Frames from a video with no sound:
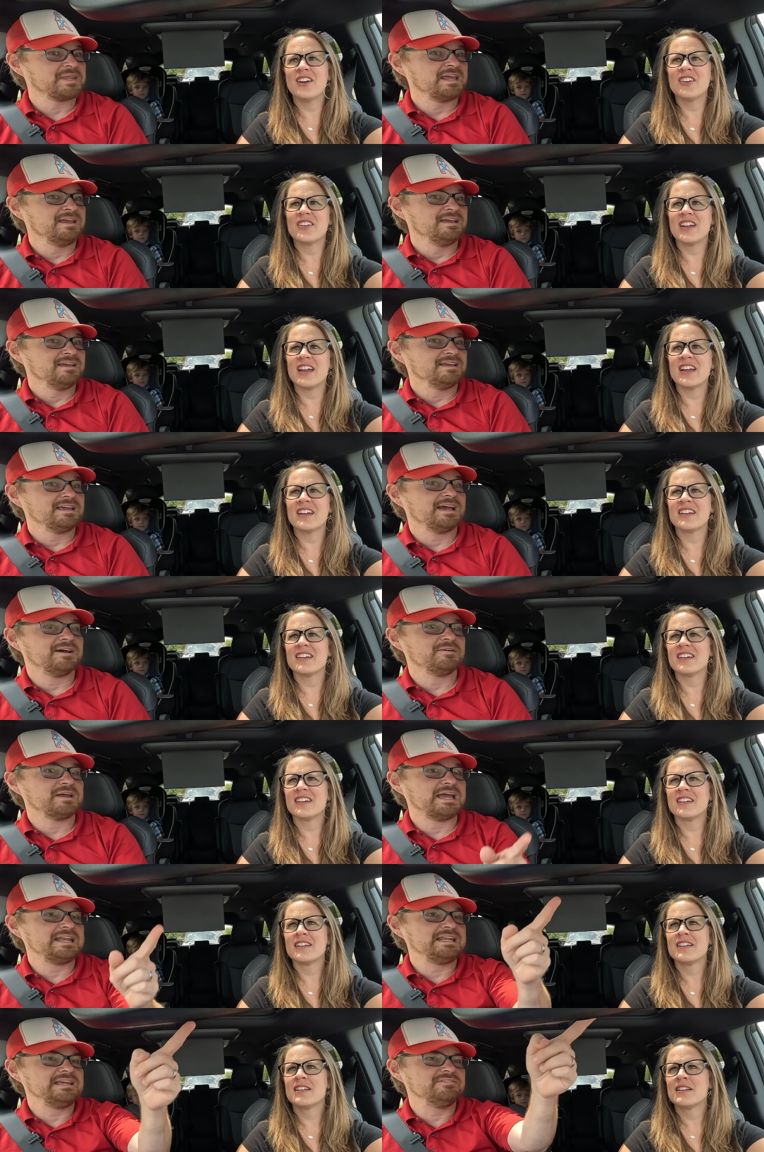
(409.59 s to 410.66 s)
Speaker 1: Okay. Yeah,
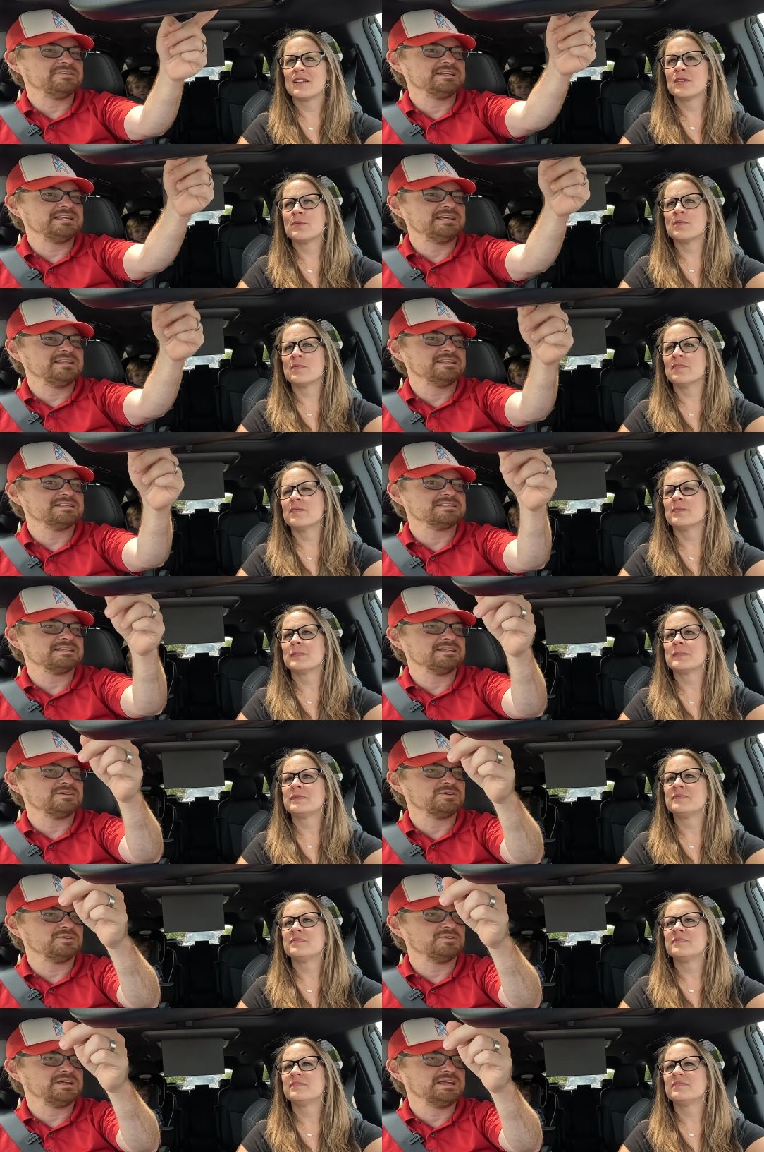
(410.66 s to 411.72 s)
and even in this
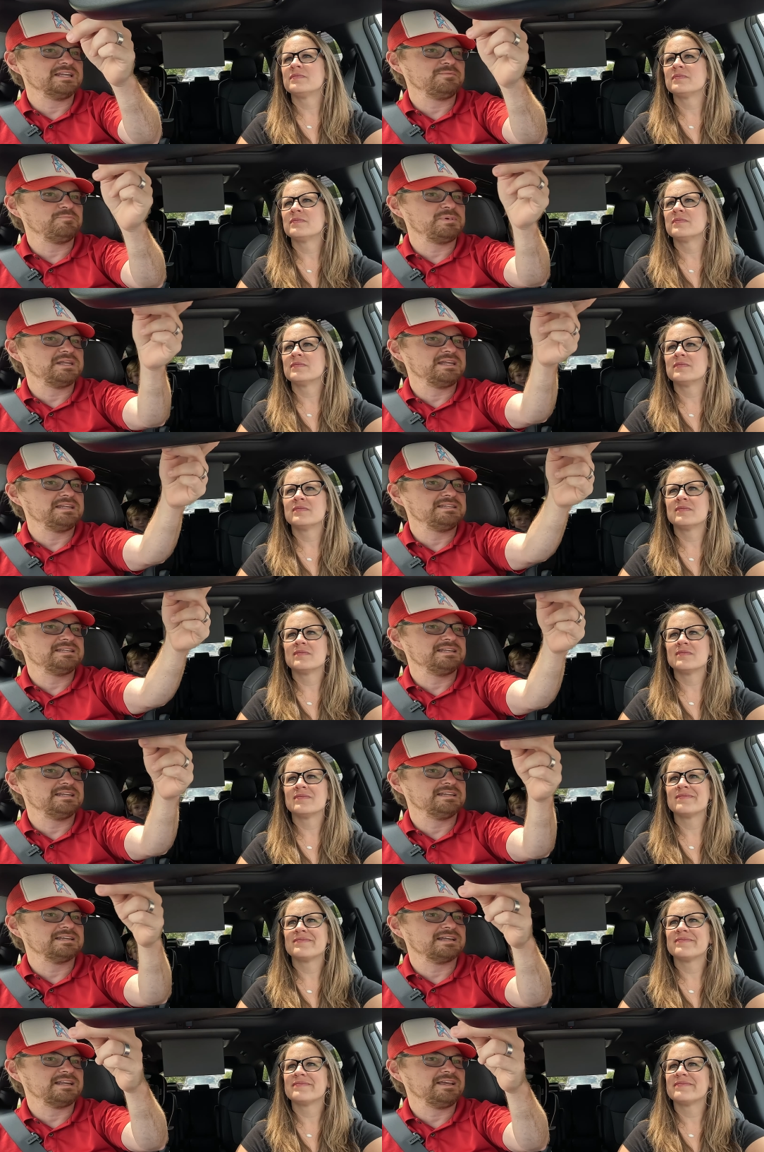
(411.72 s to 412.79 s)
little itty bitty
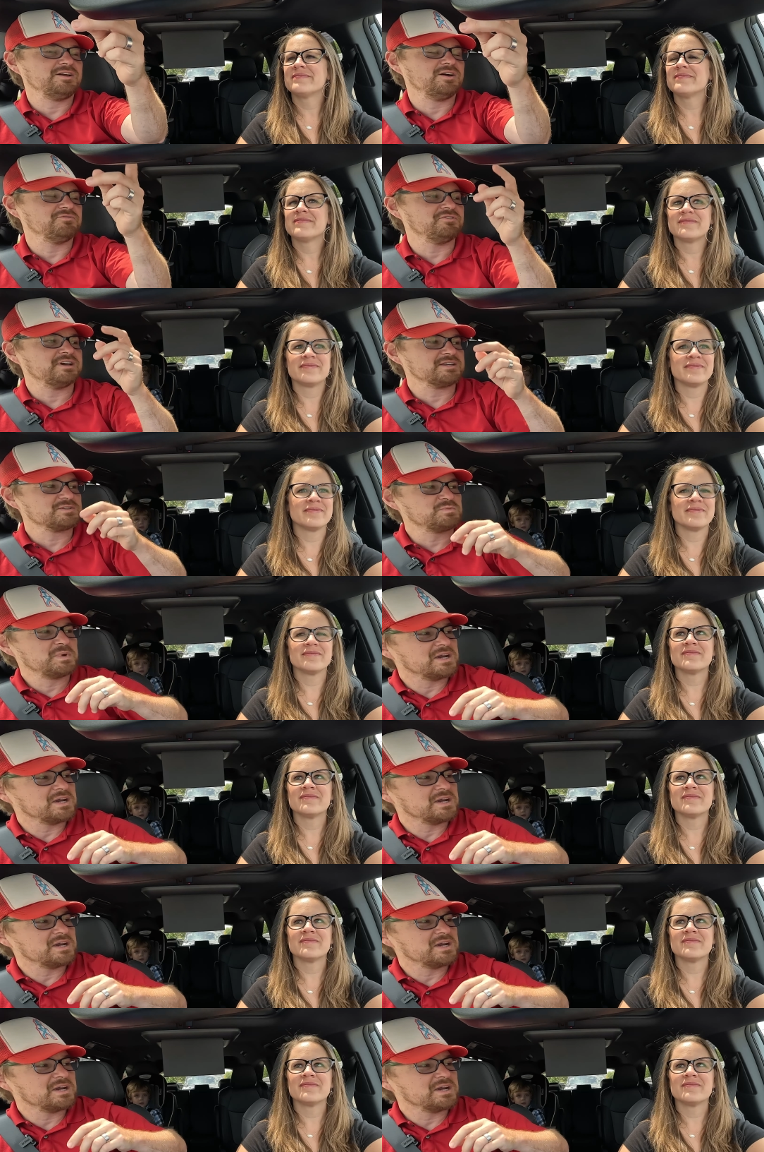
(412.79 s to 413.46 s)
teeny tiny convex